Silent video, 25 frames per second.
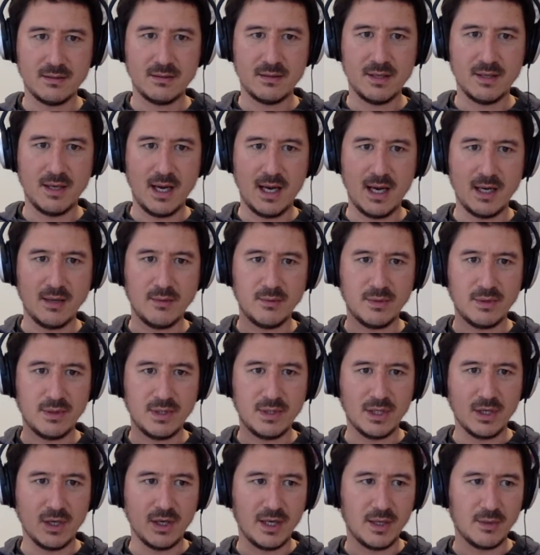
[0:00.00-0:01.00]
And I
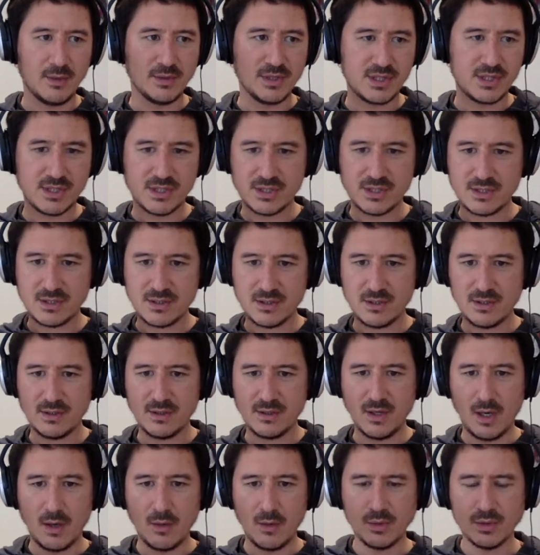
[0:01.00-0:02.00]

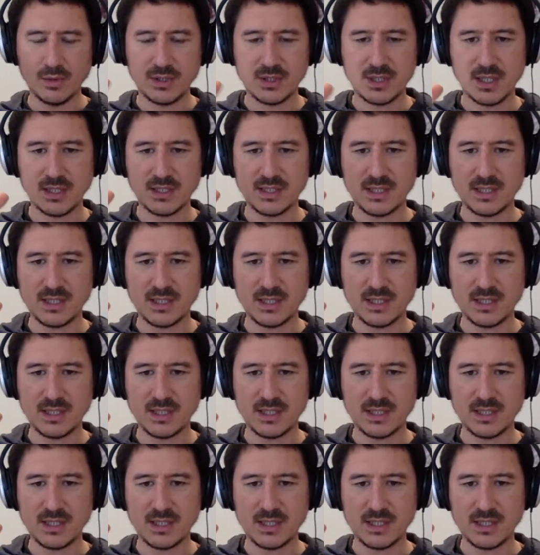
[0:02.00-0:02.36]
wouldn't say